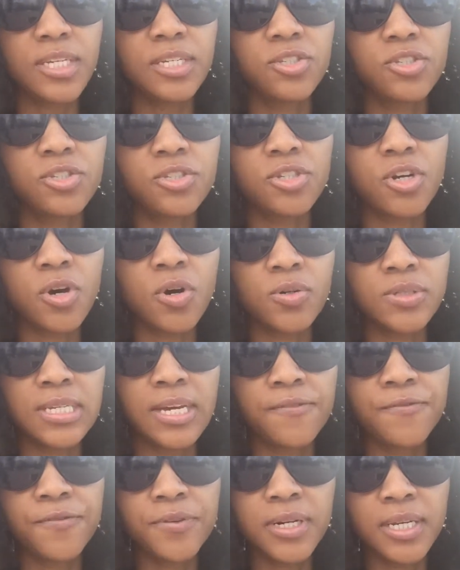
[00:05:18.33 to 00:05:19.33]
So
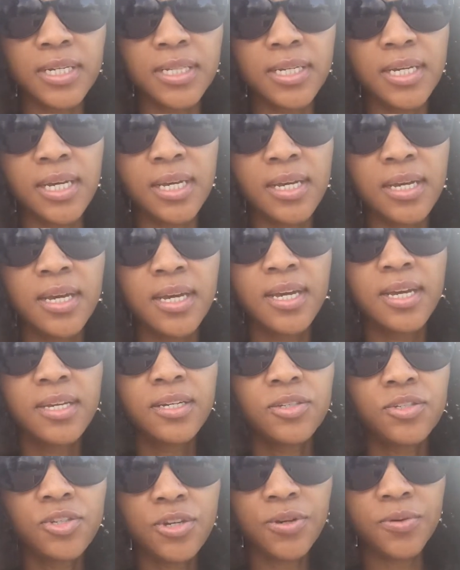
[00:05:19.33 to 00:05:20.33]
definitely
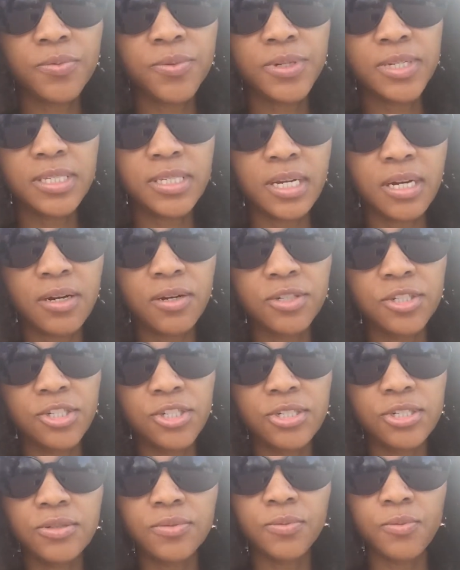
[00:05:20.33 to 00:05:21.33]
do your
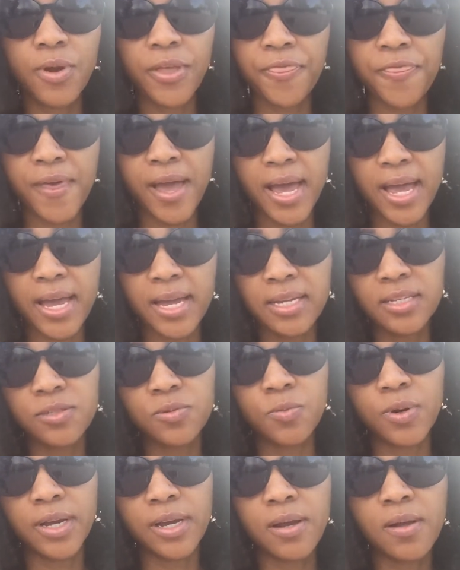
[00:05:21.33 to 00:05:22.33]
research with that
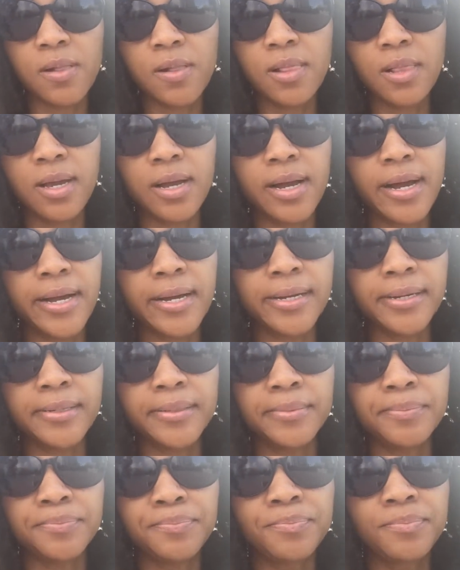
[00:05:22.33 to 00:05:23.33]
as well,
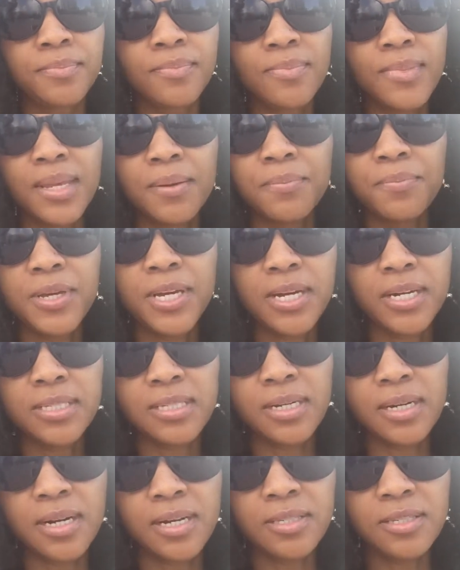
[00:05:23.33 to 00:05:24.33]
because
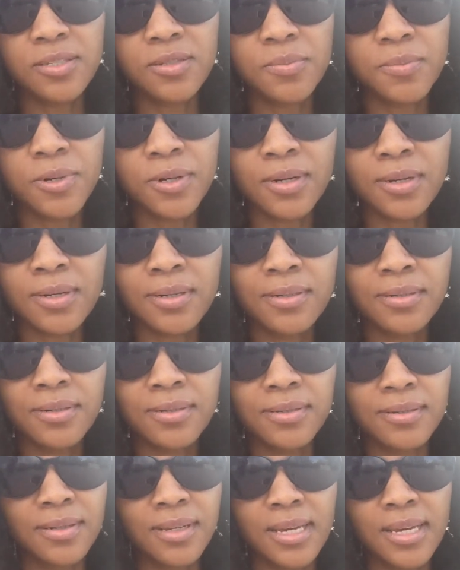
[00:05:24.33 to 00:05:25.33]
the customer
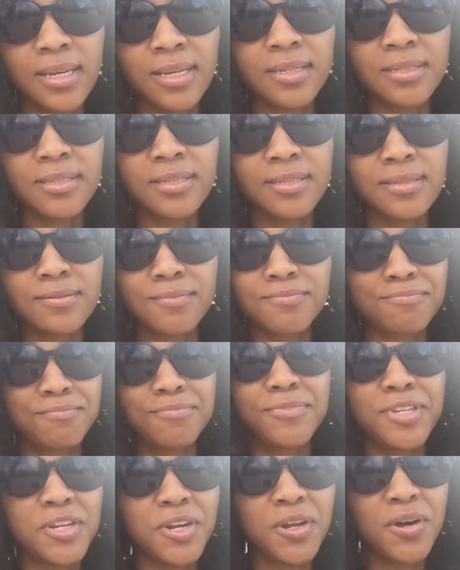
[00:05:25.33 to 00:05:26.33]
is,
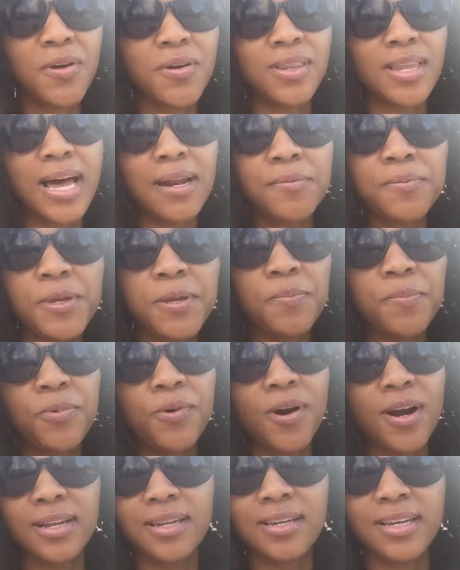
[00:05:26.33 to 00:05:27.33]
you know, a lot of people
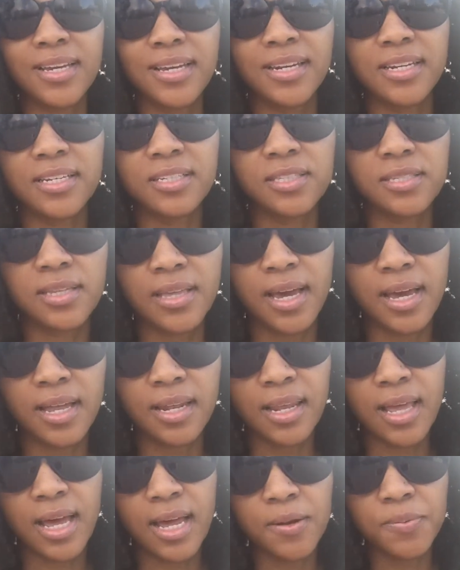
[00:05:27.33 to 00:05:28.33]
are looking into
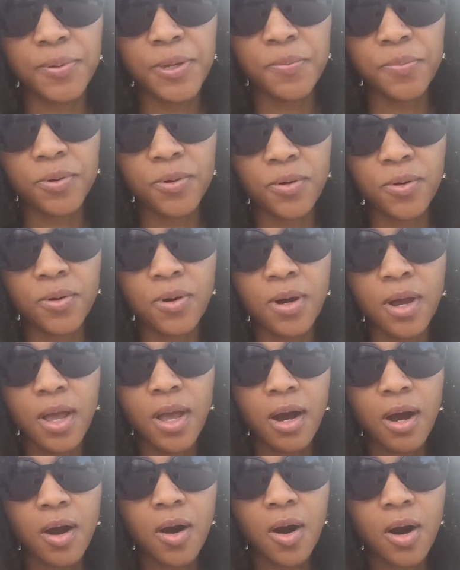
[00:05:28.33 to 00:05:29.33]
that. A lot of people
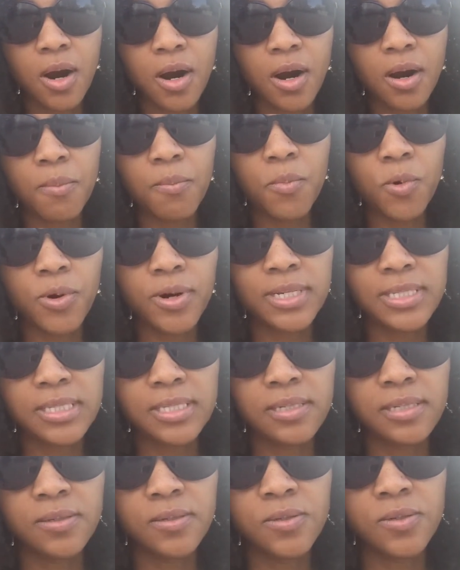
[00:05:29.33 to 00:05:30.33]
are more
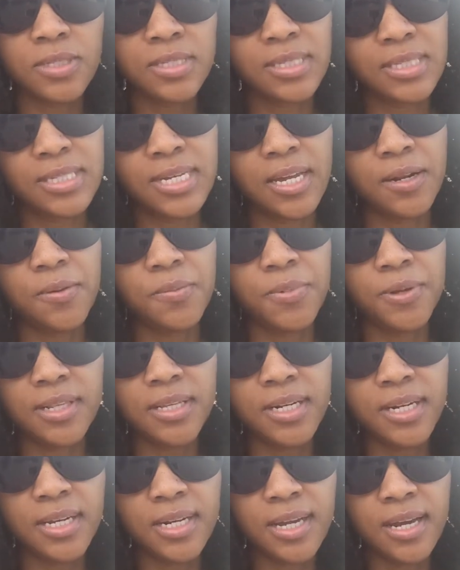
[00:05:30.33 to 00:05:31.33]
into
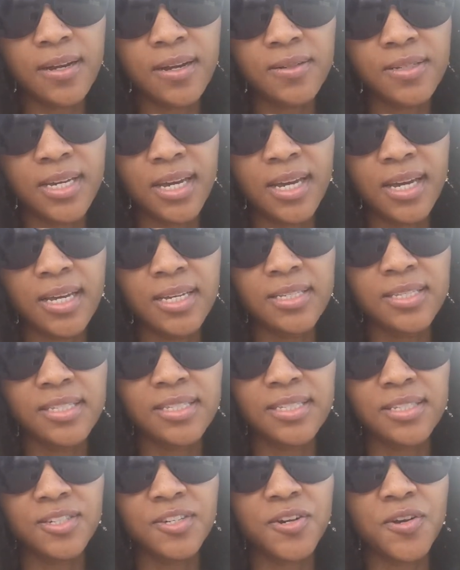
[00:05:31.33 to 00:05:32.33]
sustainability nowadays.
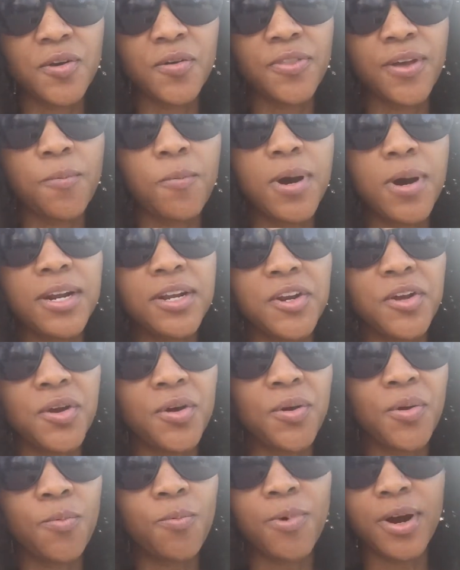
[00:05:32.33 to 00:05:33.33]
You know, they want to
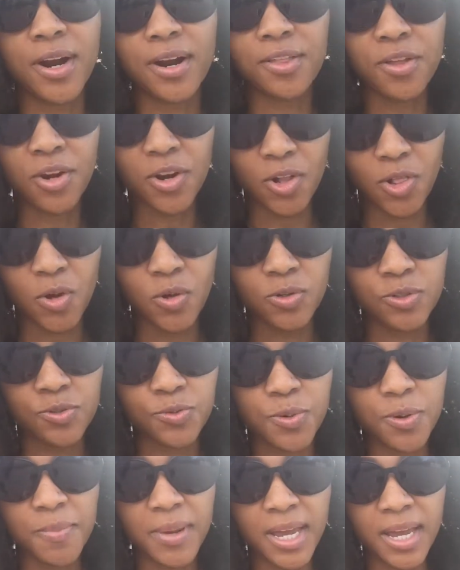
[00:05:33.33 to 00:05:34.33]
know where their clothes
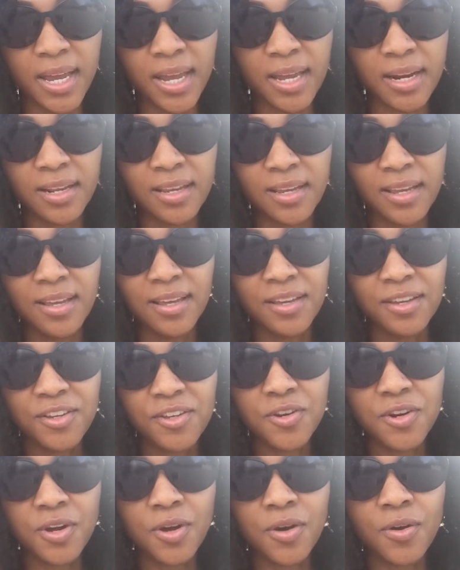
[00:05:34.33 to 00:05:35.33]
were made.
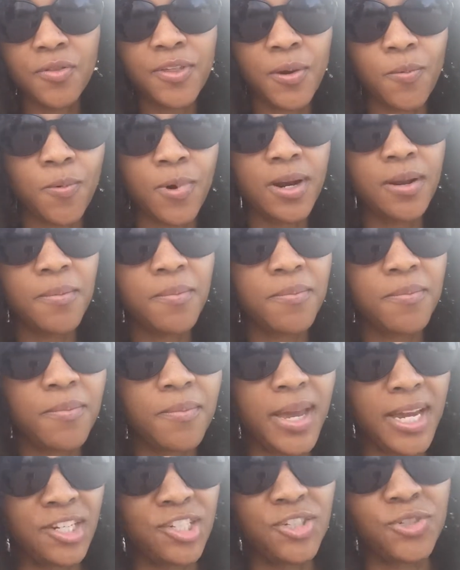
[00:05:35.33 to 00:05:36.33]
You know, they want to
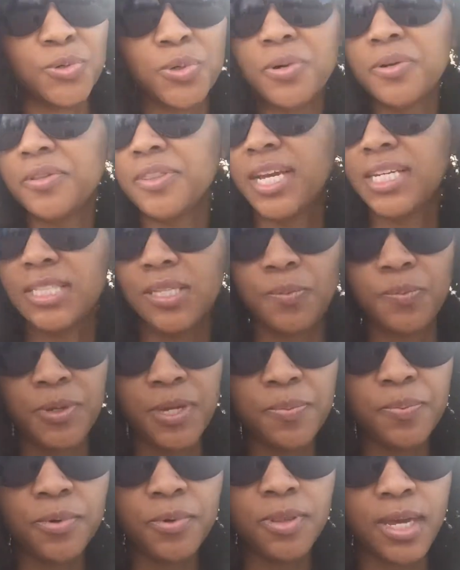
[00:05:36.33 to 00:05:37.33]
make sure that the
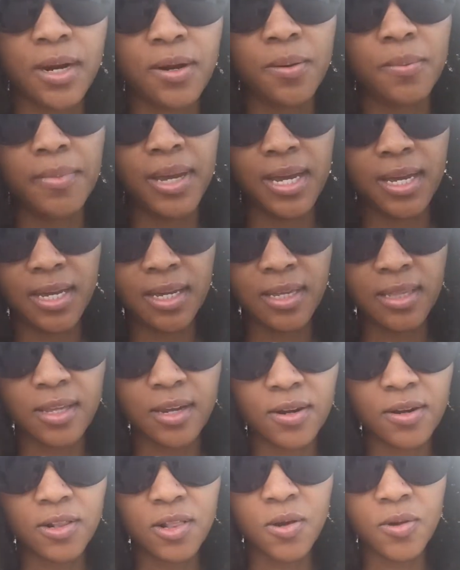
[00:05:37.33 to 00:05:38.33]
people that are making
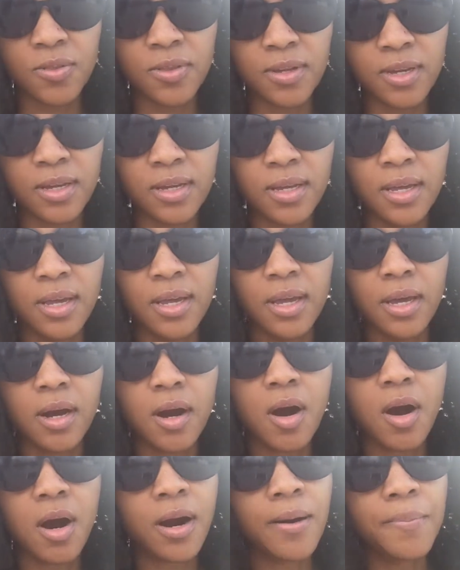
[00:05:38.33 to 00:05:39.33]
their clothing
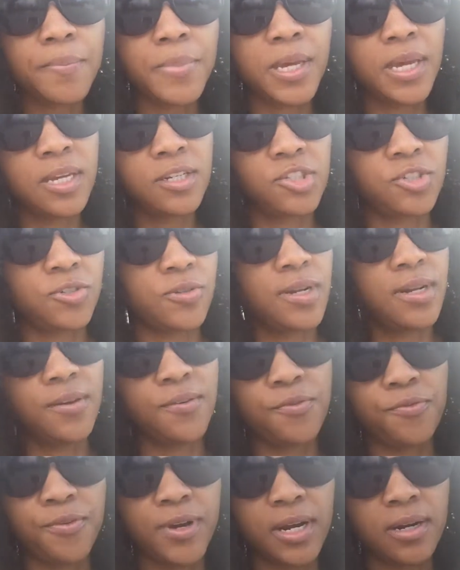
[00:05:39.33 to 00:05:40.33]
are being
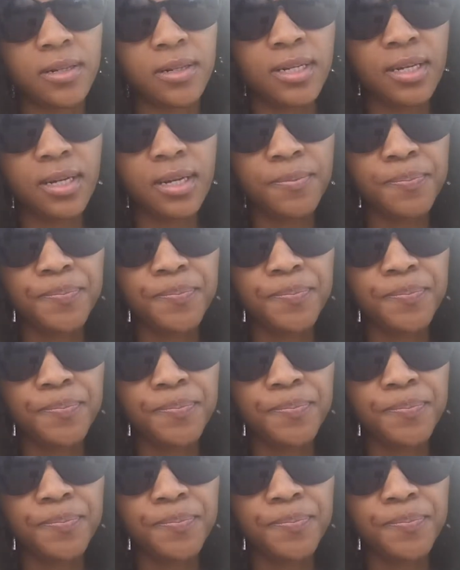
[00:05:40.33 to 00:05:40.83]
treated fairly.